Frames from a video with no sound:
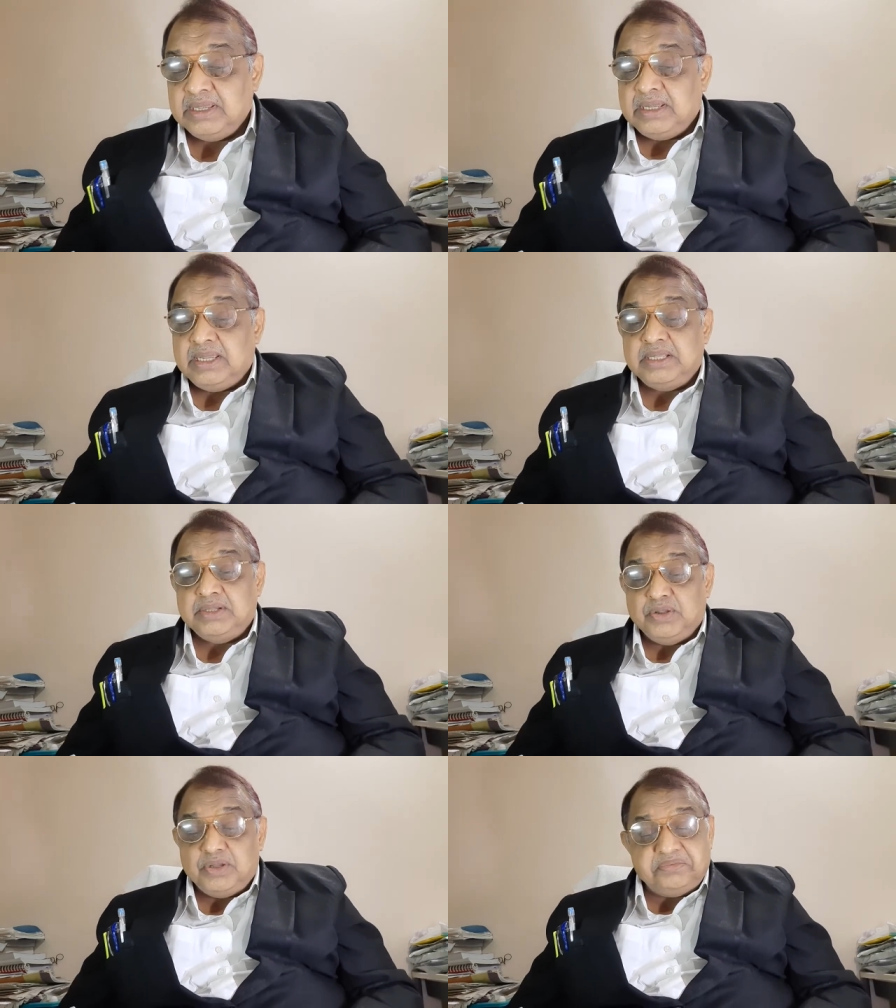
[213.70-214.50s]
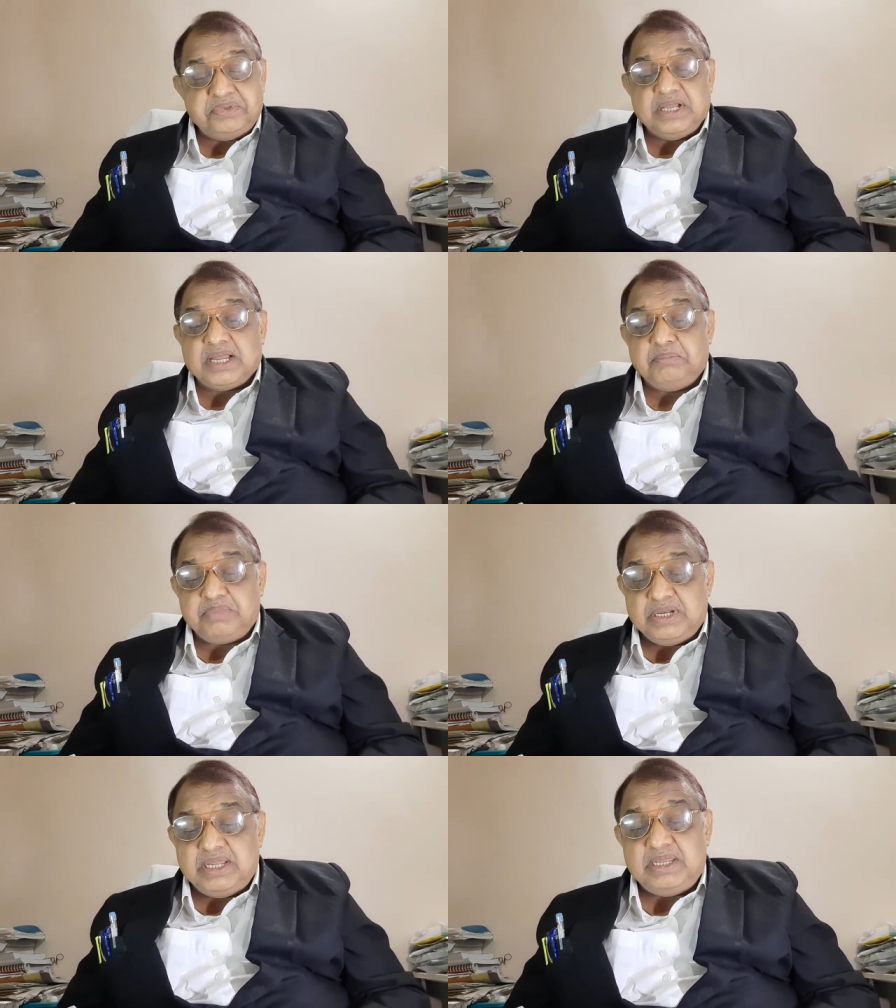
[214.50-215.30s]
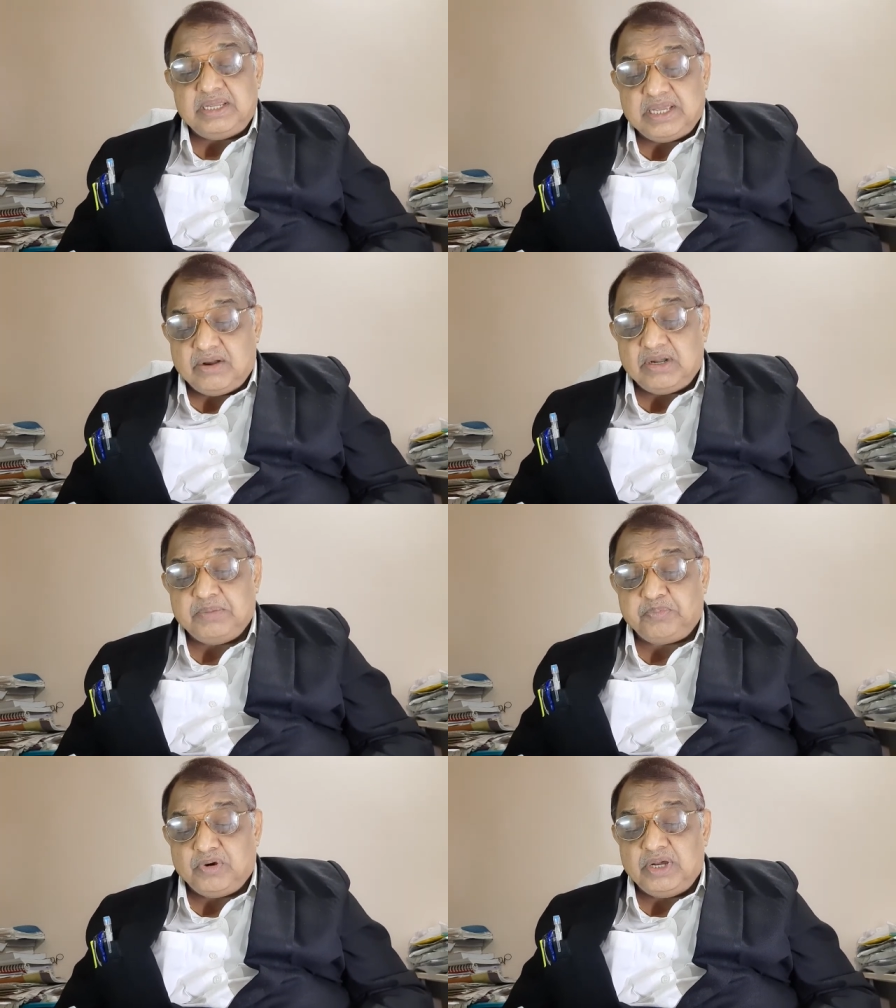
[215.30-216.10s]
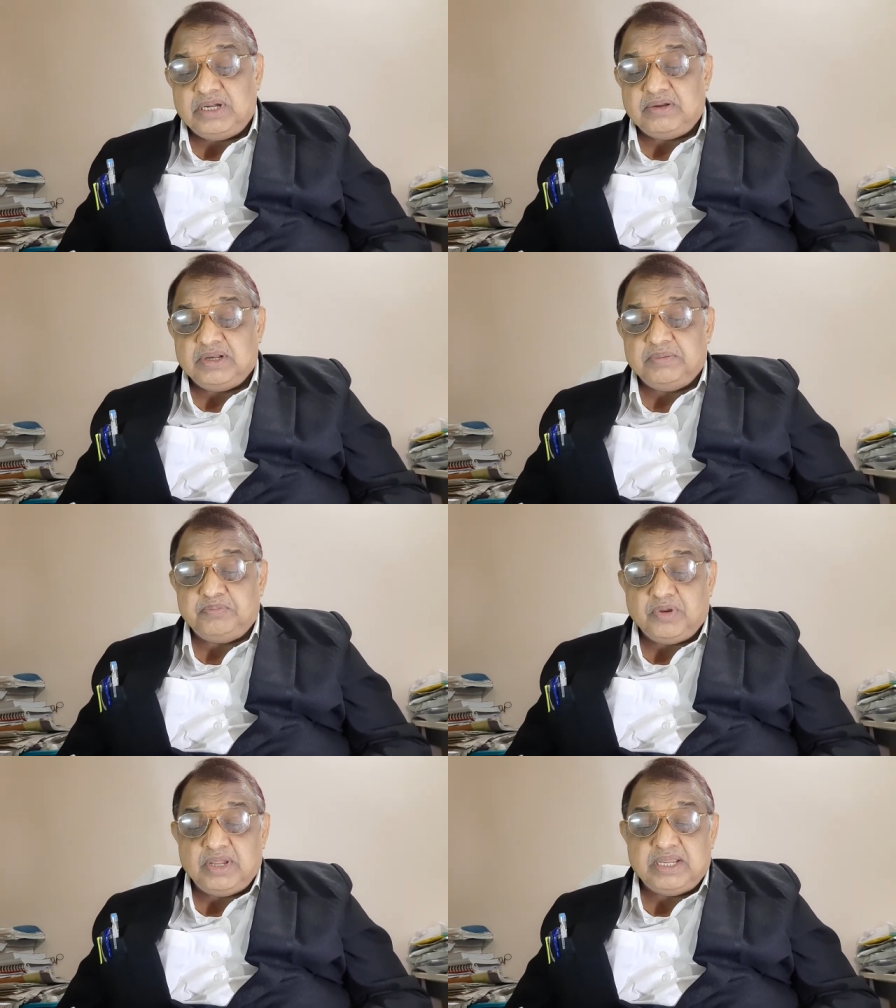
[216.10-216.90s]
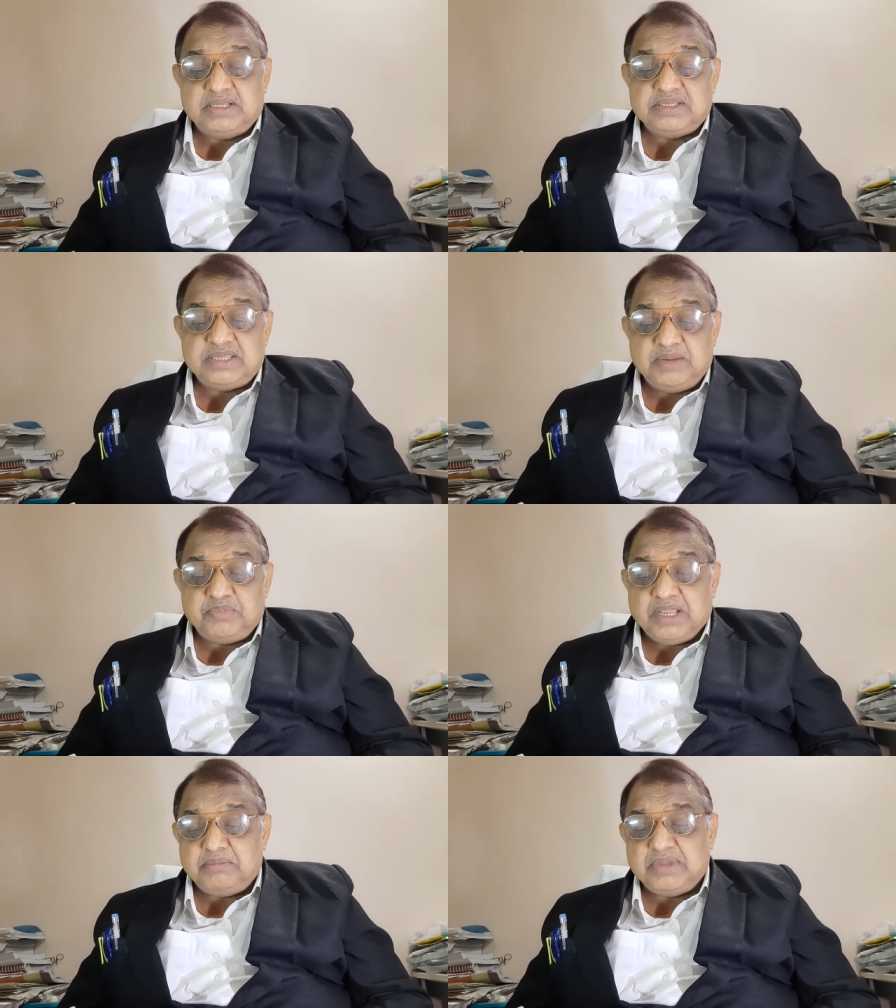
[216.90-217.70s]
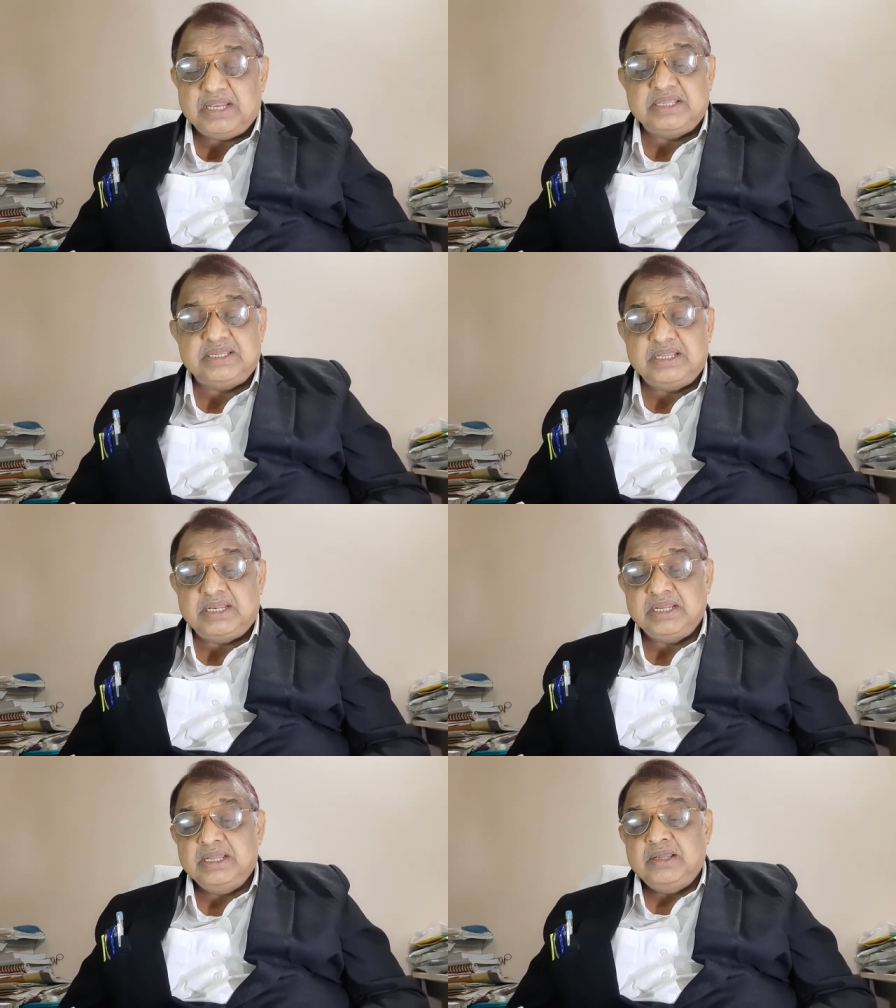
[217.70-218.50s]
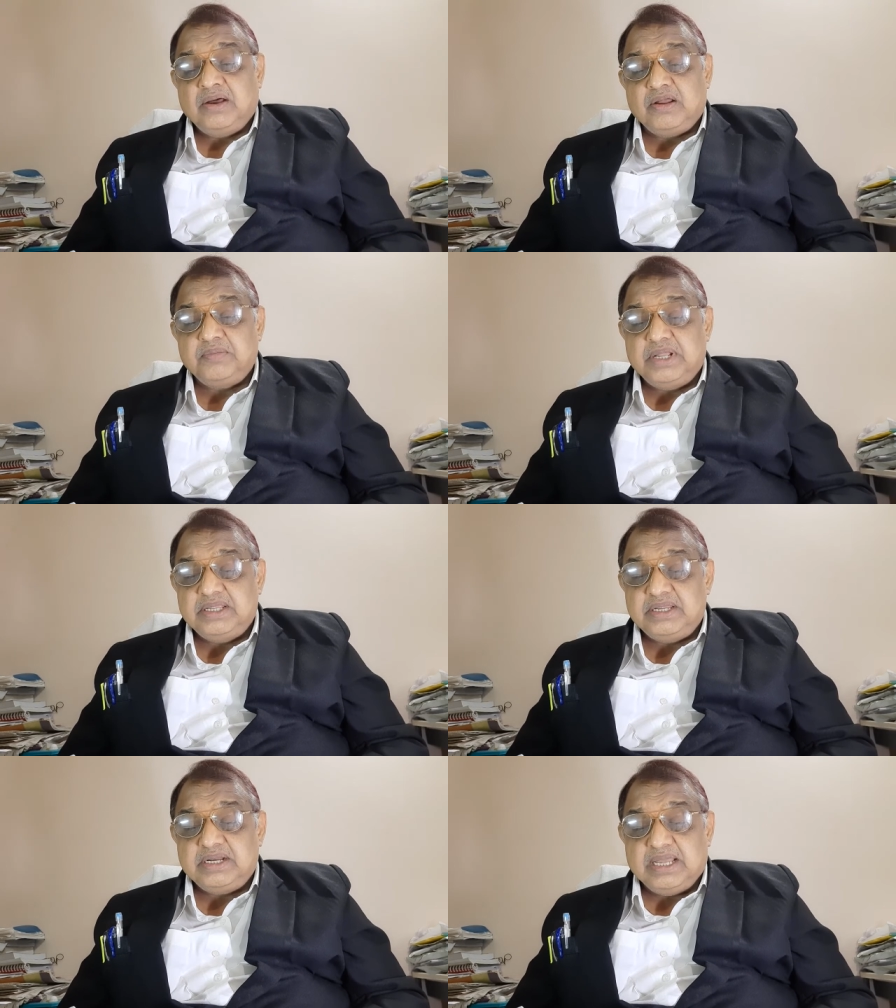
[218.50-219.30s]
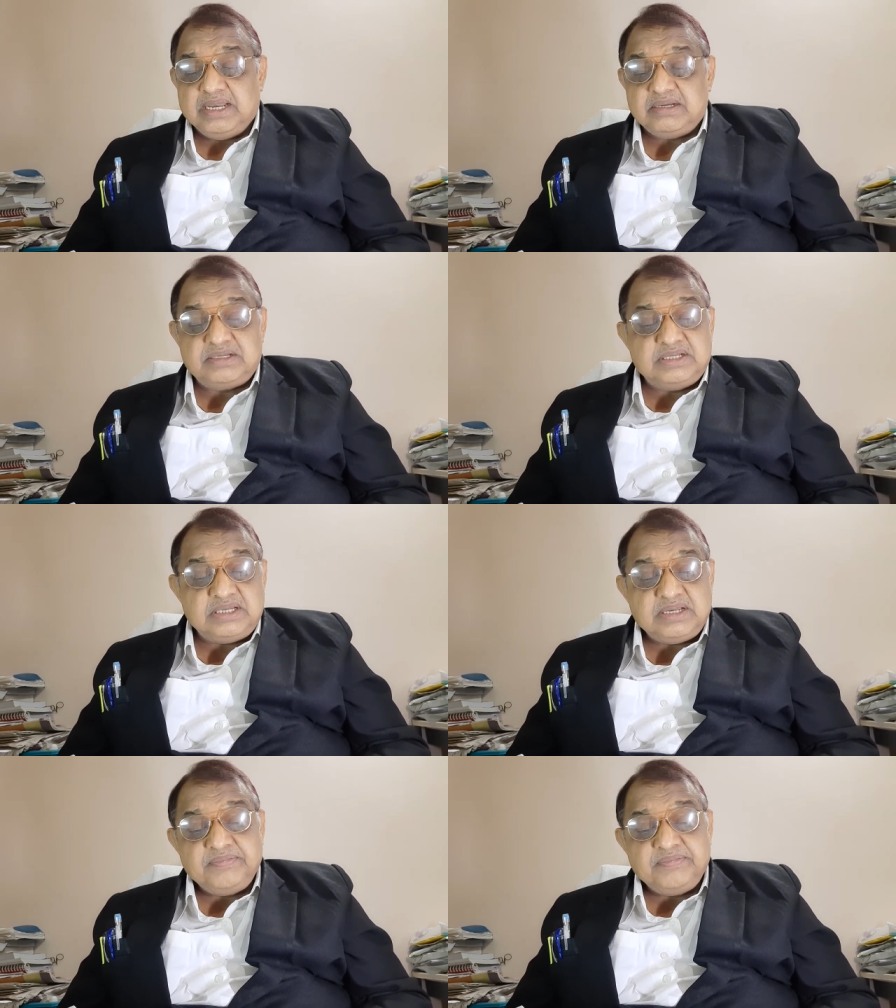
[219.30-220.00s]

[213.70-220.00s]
the company cannot appoint or employ at the same time managing or managing director,